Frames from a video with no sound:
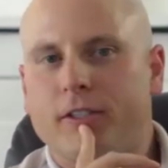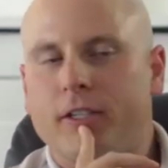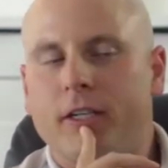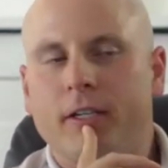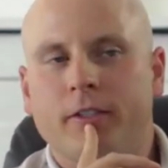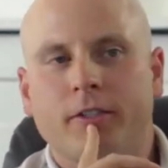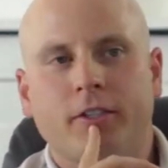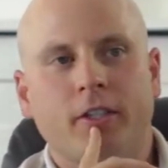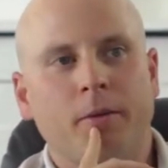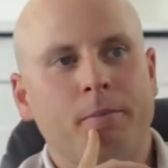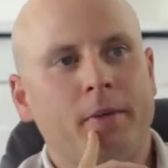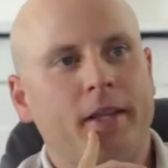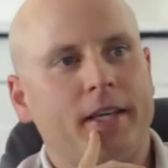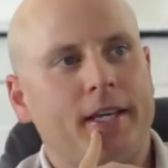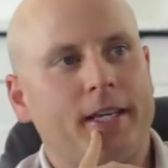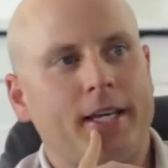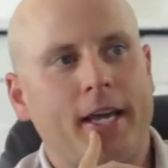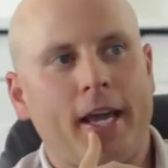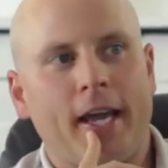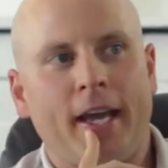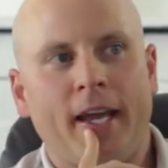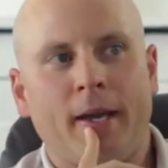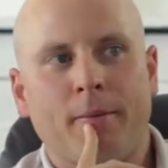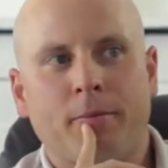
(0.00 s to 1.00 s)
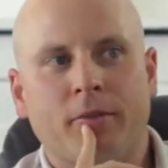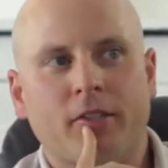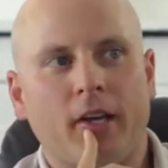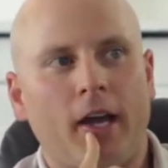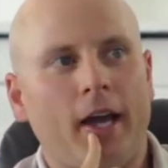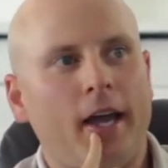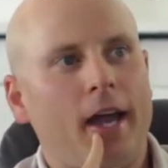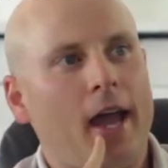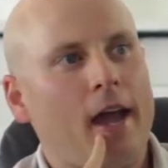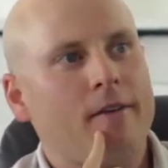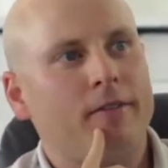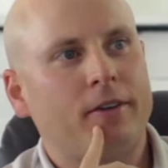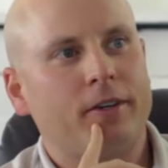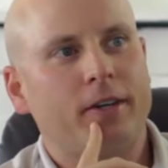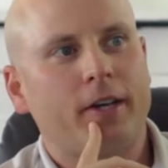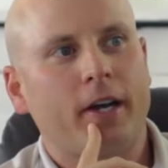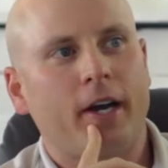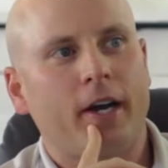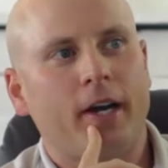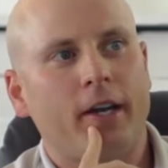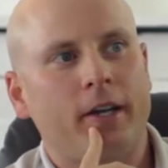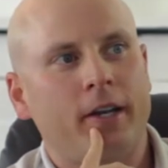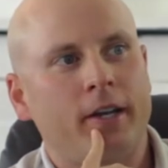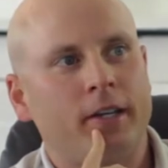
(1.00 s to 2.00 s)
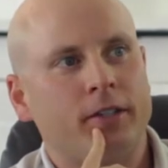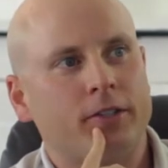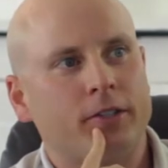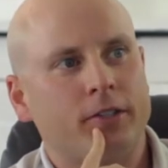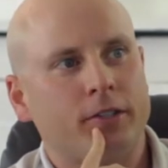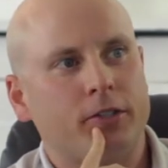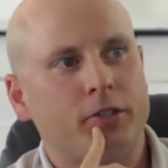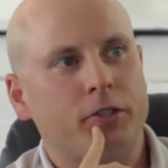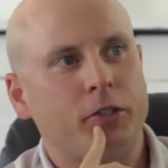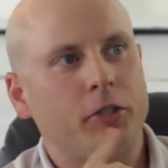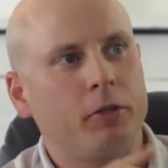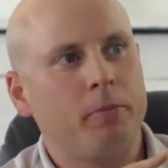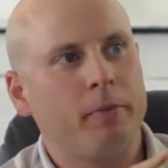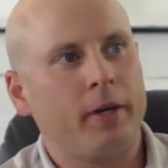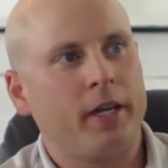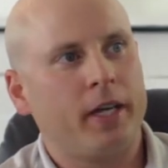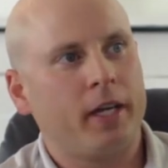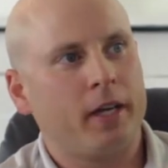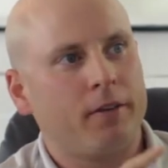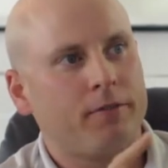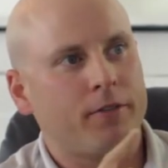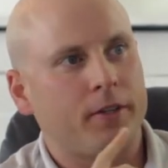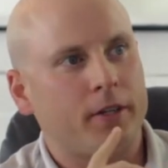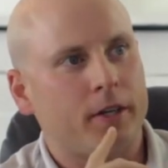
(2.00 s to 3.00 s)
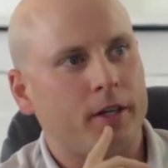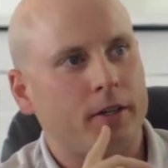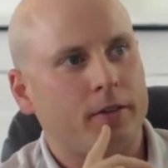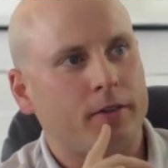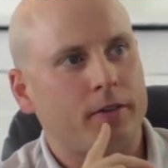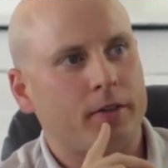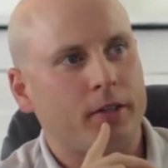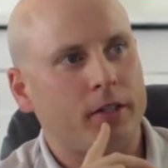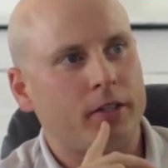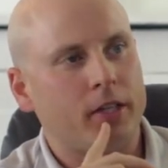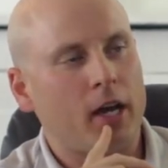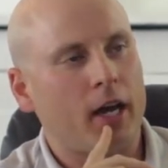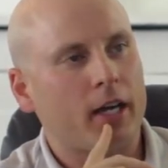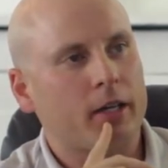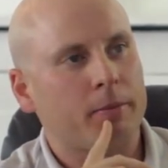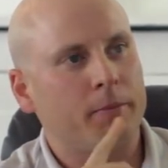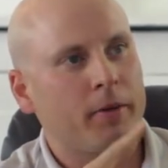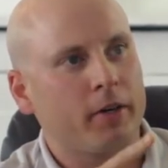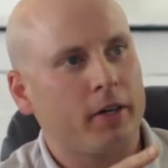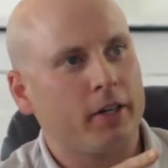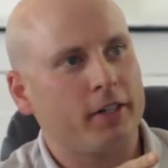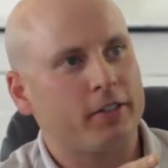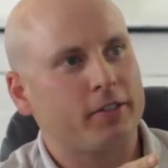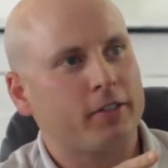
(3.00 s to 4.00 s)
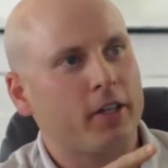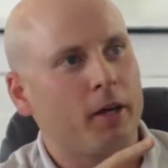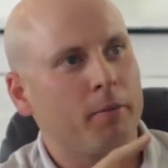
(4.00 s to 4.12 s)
seen some of the games. I haven't gotten into too many of the, the documentaries.